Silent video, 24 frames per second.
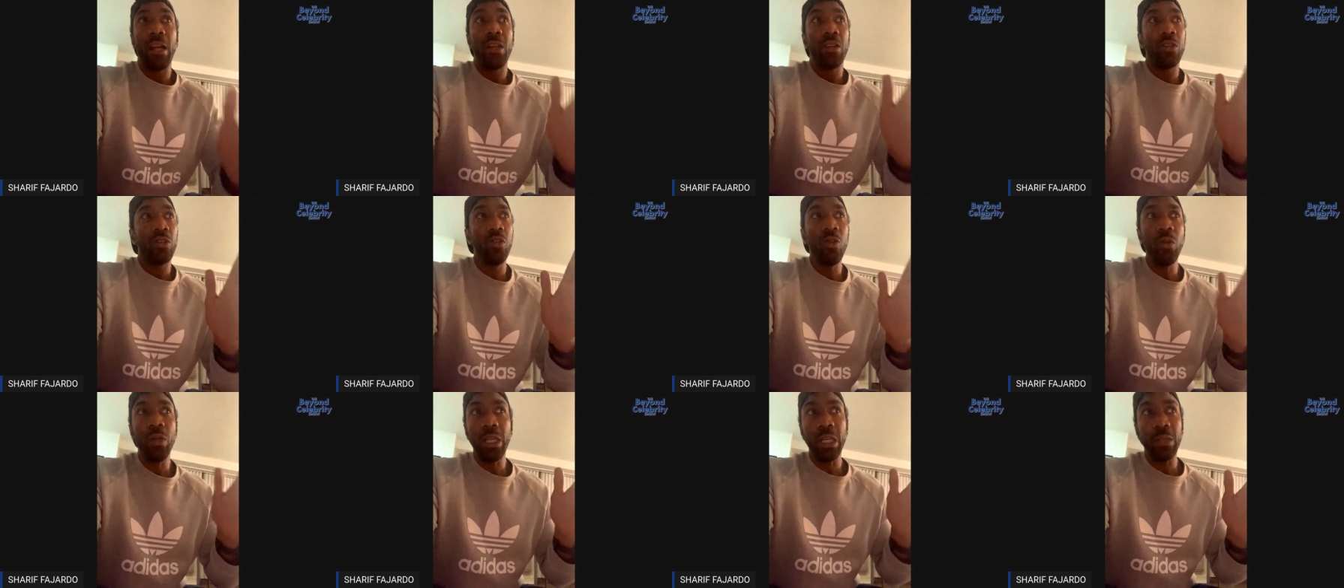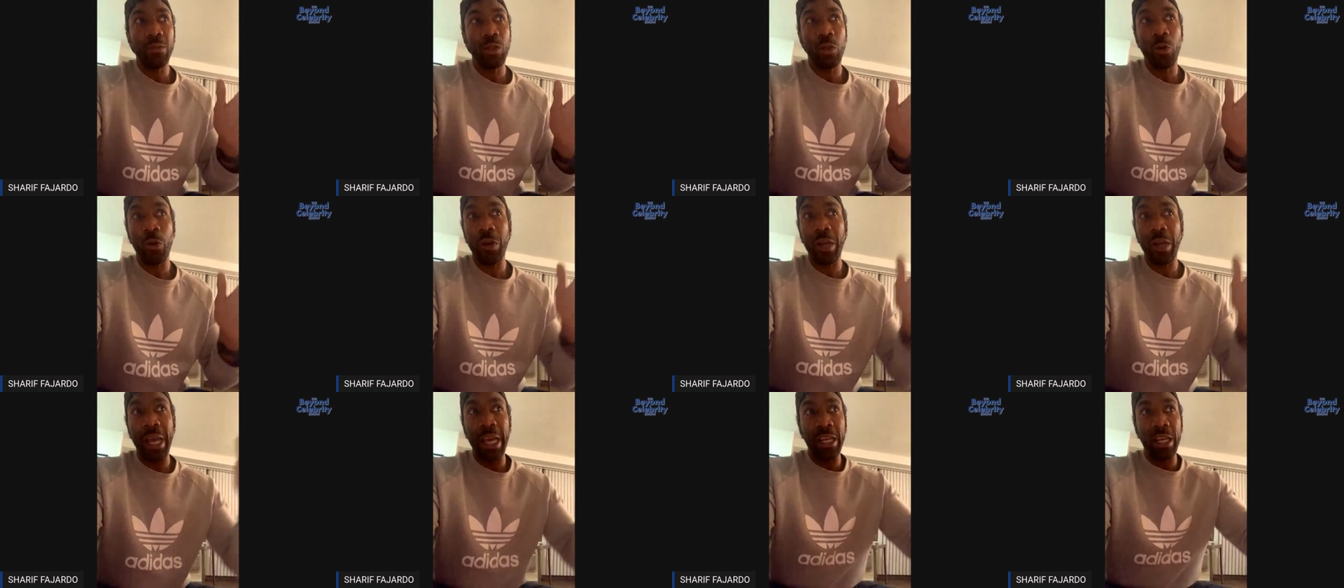you could
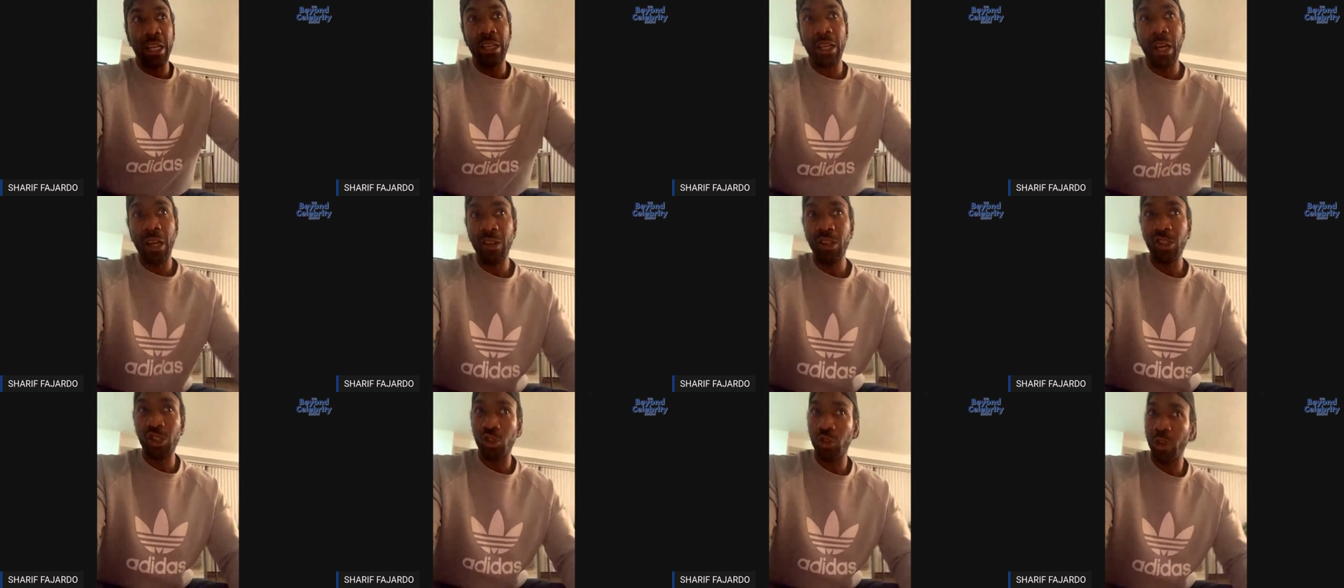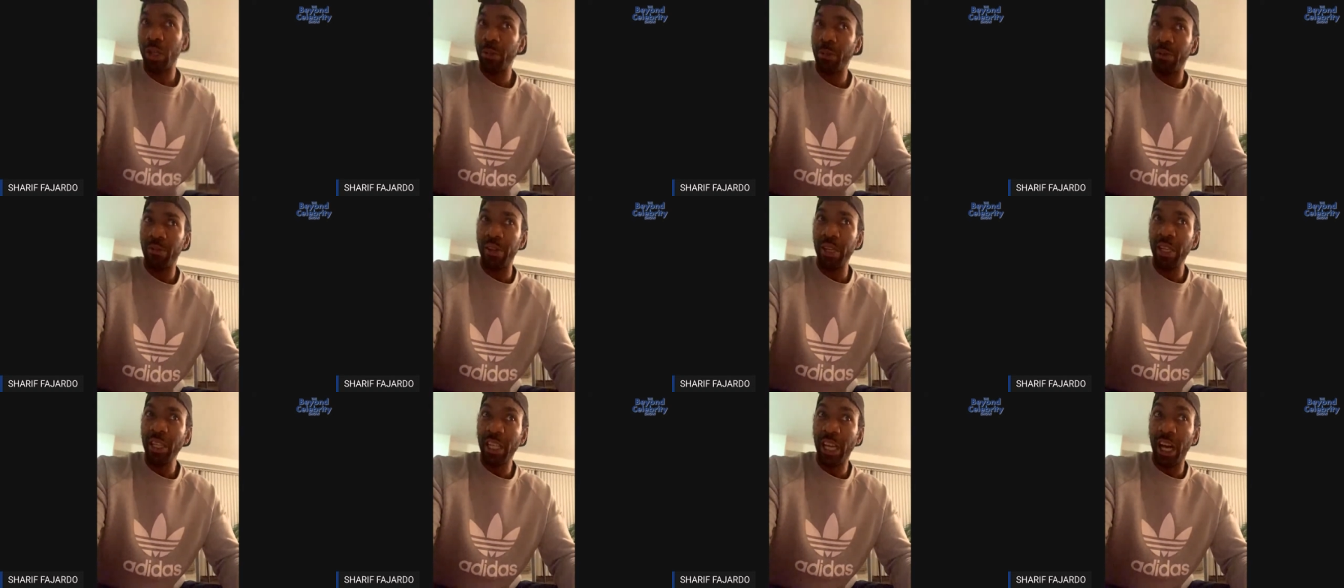create another stream
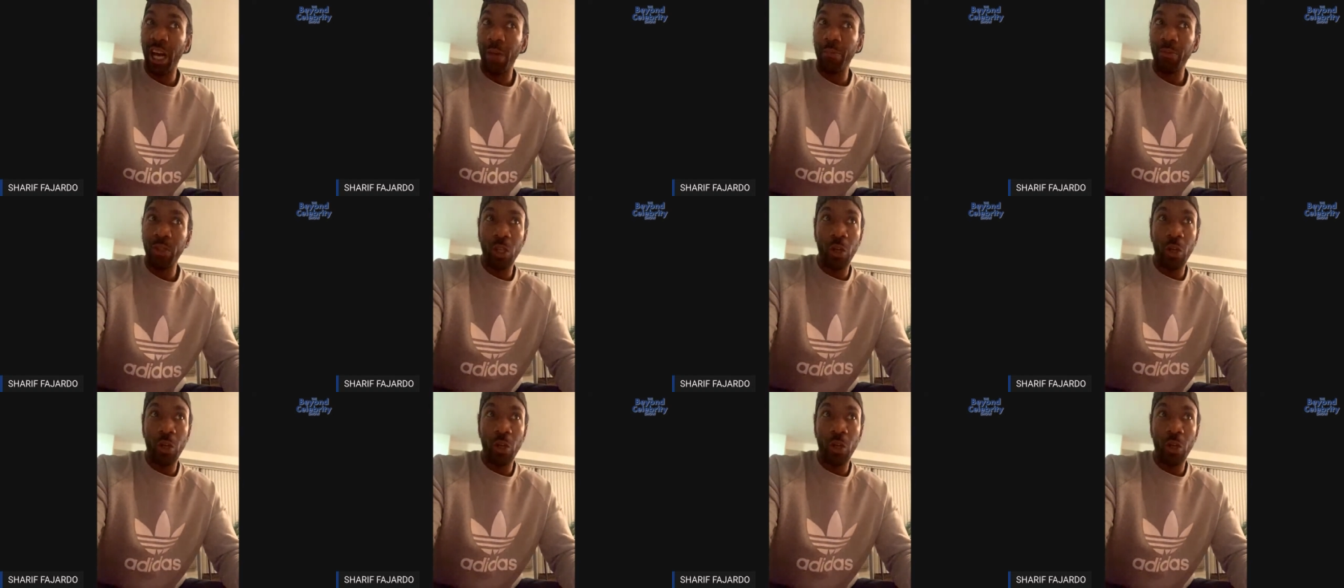of income